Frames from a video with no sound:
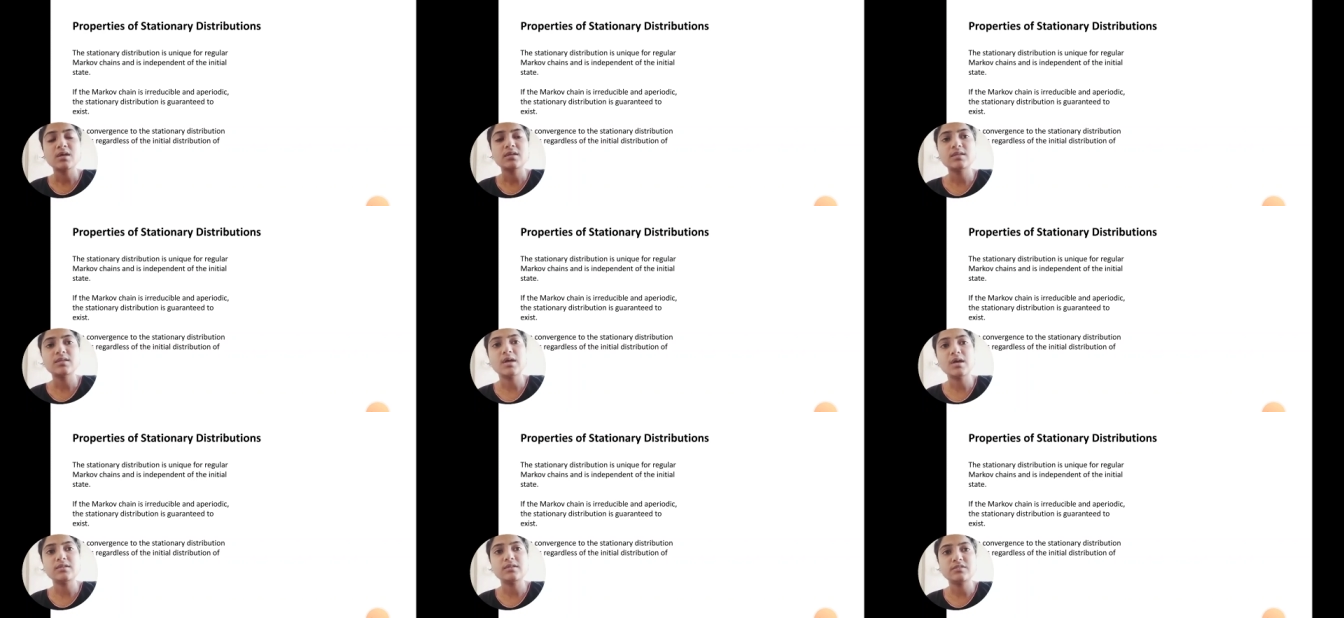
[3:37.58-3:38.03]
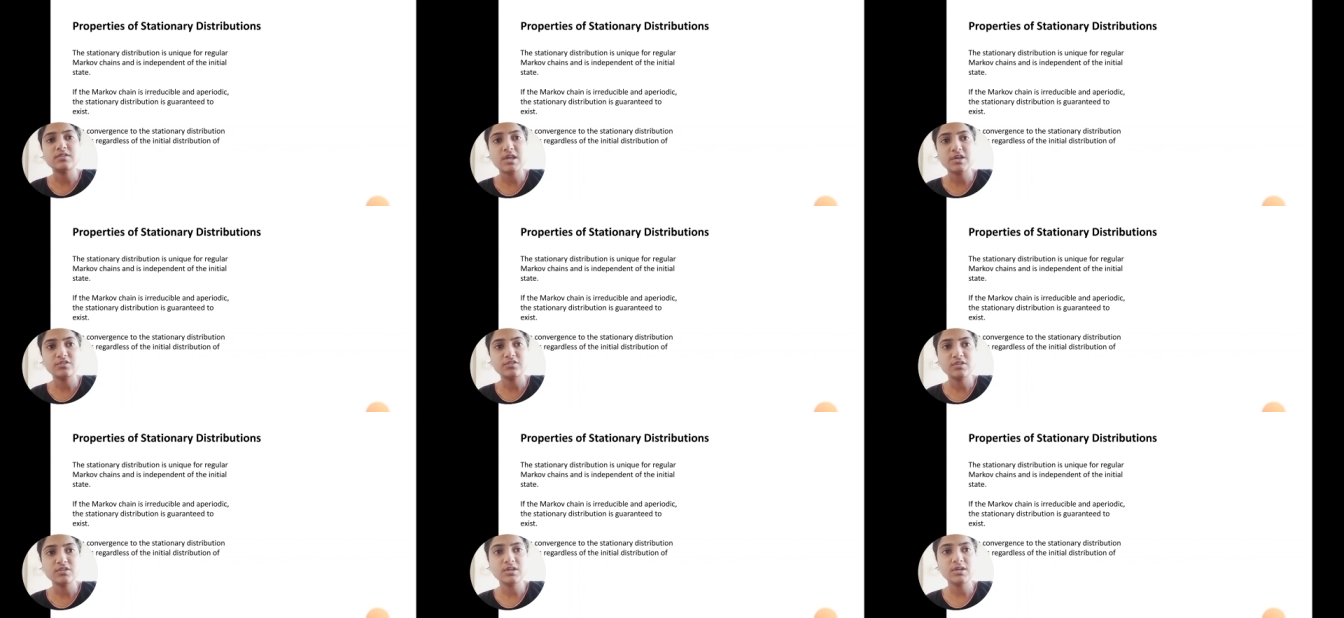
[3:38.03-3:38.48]
The
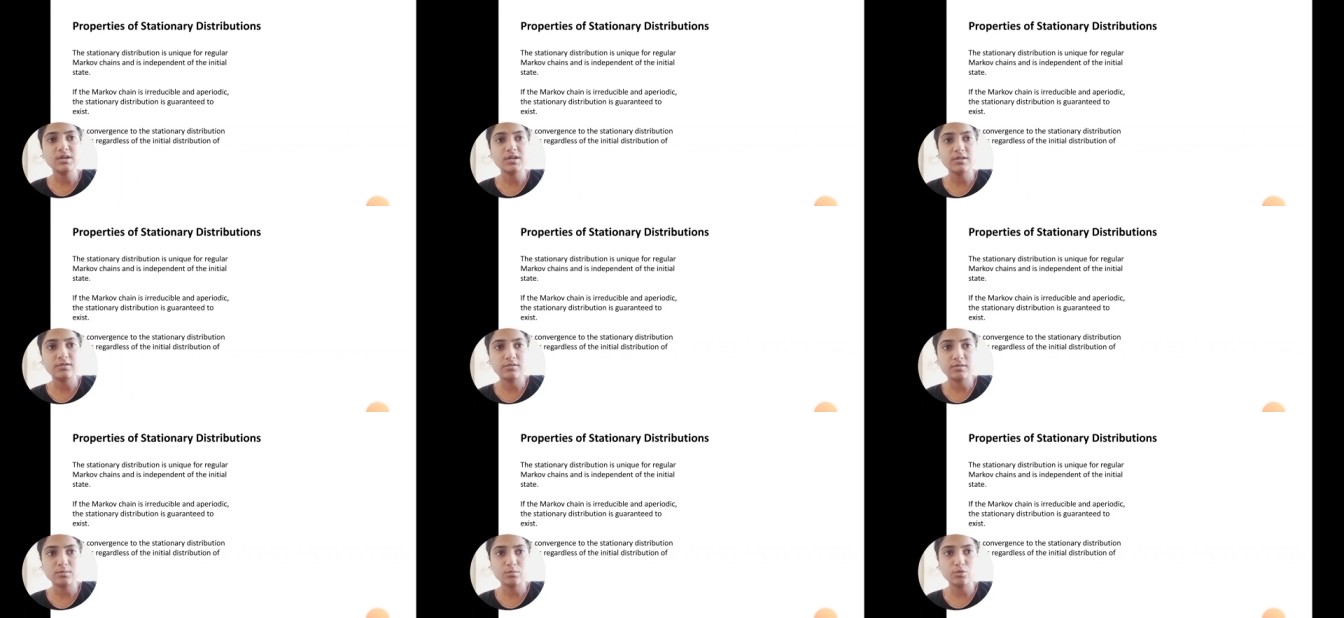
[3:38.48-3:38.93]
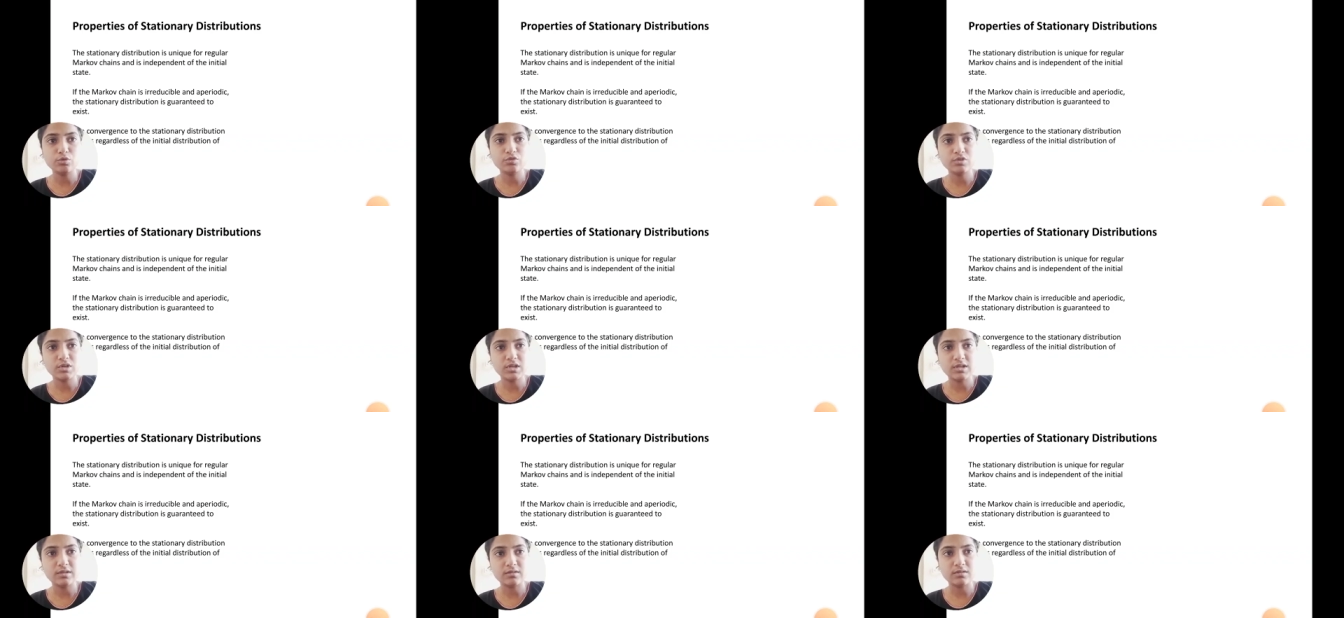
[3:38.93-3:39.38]
stationary
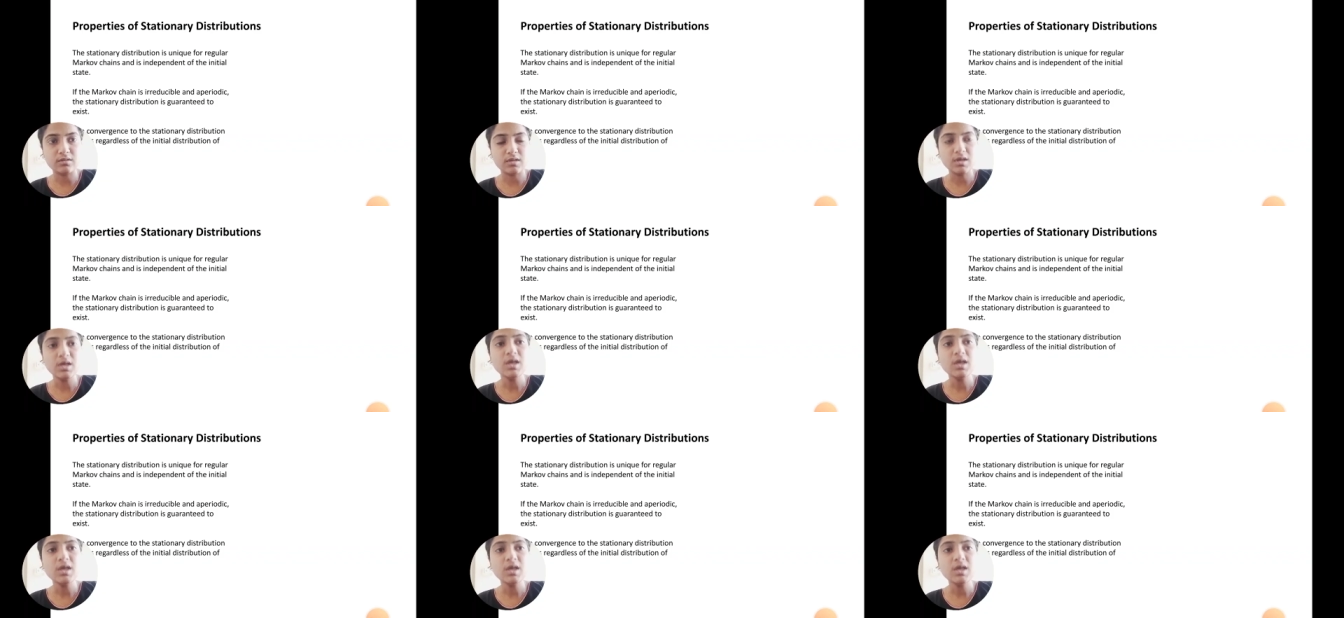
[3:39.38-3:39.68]
distribution is